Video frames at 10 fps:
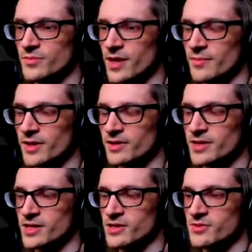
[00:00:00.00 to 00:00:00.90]
A metal
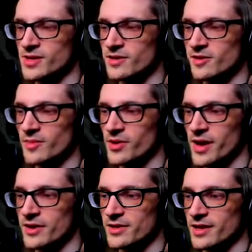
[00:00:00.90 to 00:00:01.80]
key, you need to think about
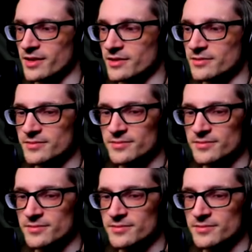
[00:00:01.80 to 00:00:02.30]
how to get it.